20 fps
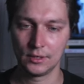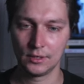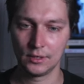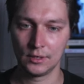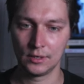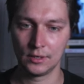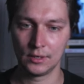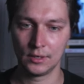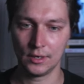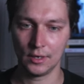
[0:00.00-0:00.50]

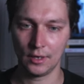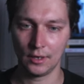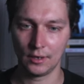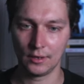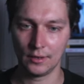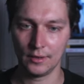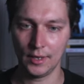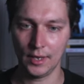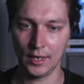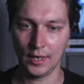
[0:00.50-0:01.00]

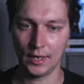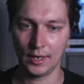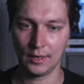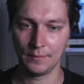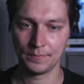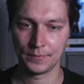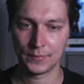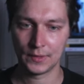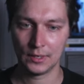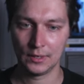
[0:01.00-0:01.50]
the
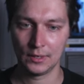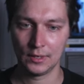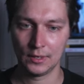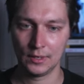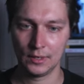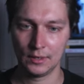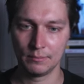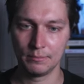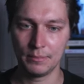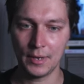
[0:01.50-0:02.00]

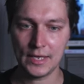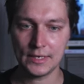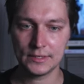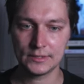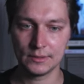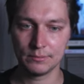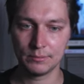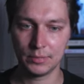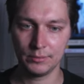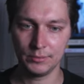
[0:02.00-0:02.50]
base
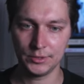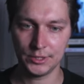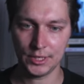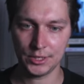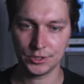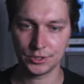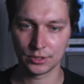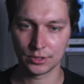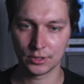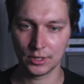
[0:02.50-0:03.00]

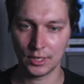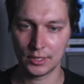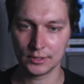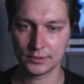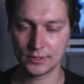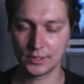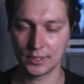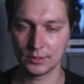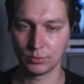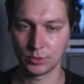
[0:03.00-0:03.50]
implementation class
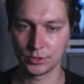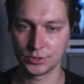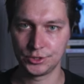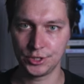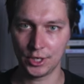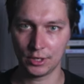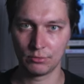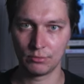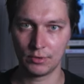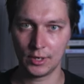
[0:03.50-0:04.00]
that was
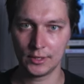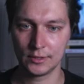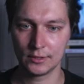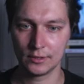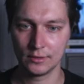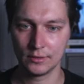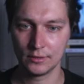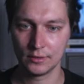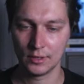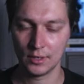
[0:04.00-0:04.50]

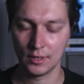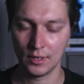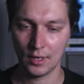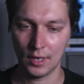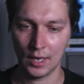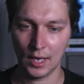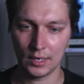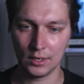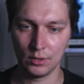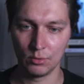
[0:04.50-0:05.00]
generated,
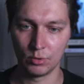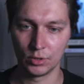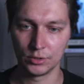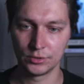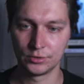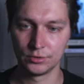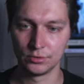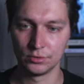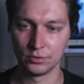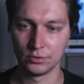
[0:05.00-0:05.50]
and you want
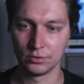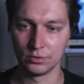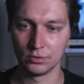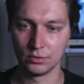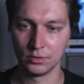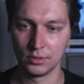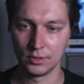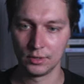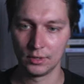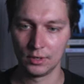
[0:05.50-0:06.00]
to
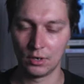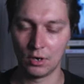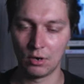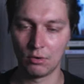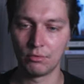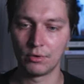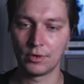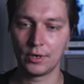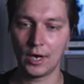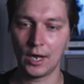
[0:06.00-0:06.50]

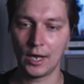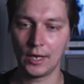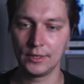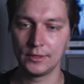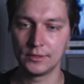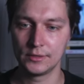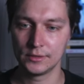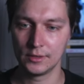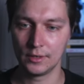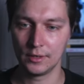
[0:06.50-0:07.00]

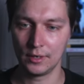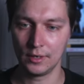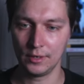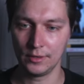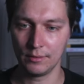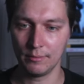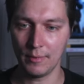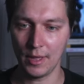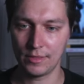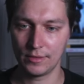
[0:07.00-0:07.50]
override
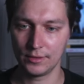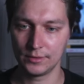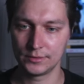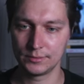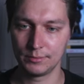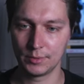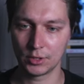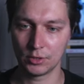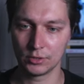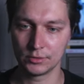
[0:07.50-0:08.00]
your methods,
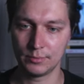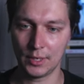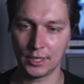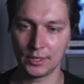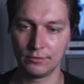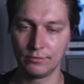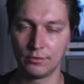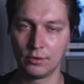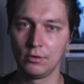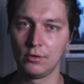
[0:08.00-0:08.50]
because by
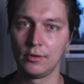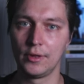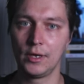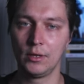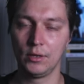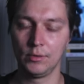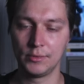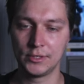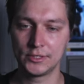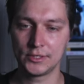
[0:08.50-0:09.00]
default there
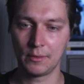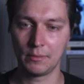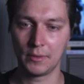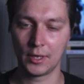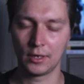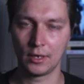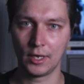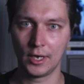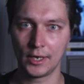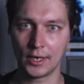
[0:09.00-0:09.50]
will be
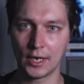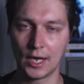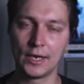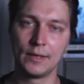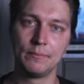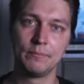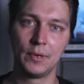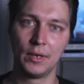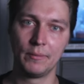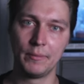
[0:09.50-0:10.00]
something like
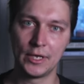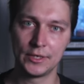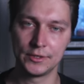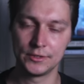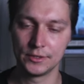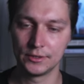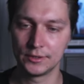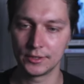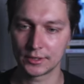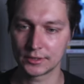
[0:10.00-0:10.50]

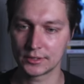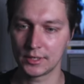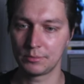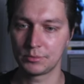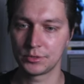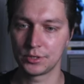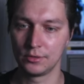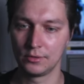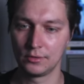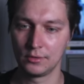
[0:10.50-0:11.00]
unimplemented
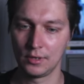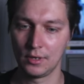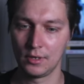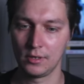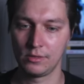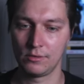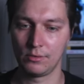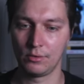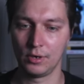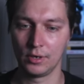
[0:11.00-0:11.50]
exception
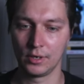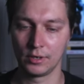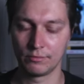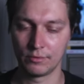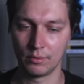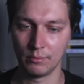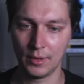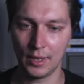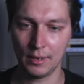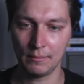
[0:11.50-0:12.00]
throwing
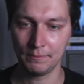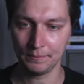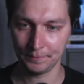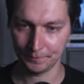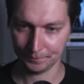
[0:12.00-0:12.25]
from them.